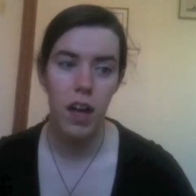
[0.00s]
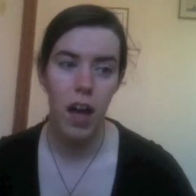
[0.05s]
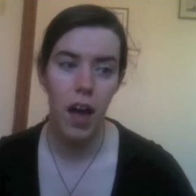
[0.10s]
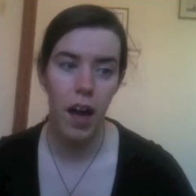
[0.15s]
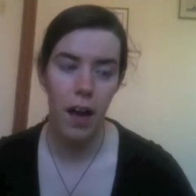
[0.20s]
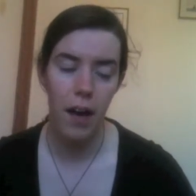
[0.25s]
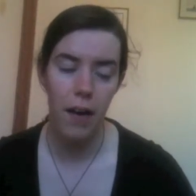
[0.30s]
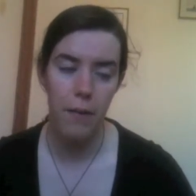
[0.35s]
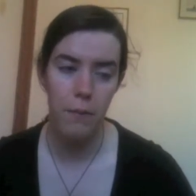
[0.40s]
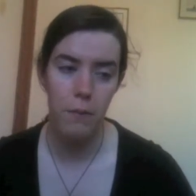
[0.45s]

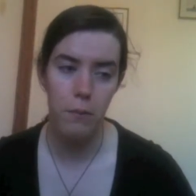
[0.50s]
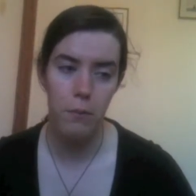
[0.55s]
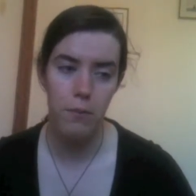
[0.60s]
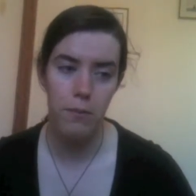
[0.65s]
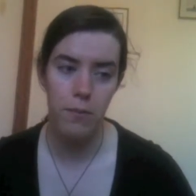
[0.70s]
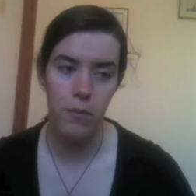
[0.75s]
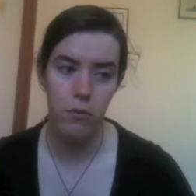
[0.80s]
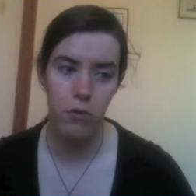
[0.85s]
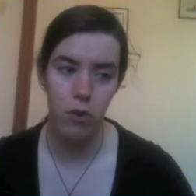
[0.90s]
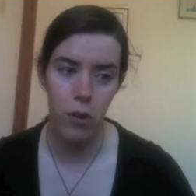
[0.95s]
um,
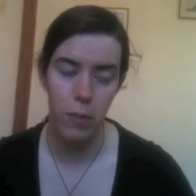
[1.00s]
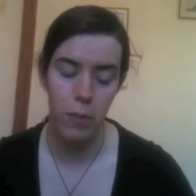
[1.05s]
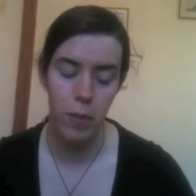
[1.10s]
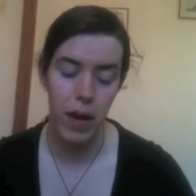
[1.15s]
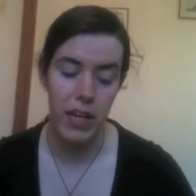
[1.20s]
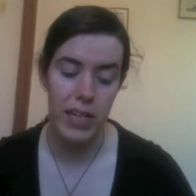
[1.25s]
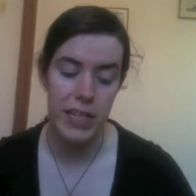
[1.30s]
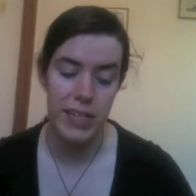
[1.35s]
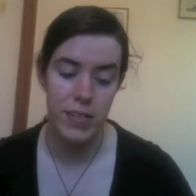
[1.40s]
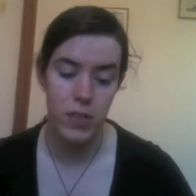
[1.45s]
from
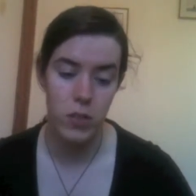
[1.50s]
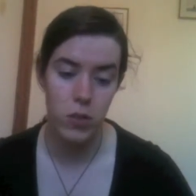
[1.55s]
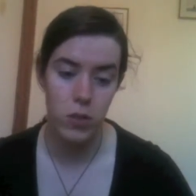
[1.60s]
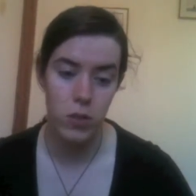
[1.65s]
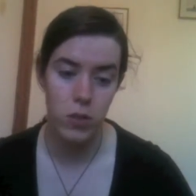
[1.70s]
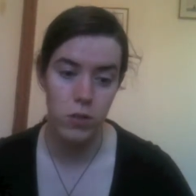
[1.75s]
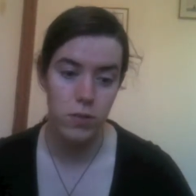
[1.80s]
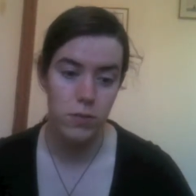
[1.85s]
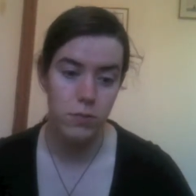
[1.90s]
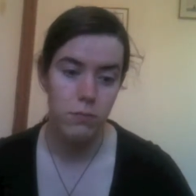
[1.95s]
high
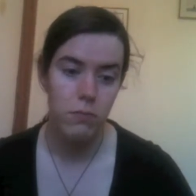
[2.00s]
school.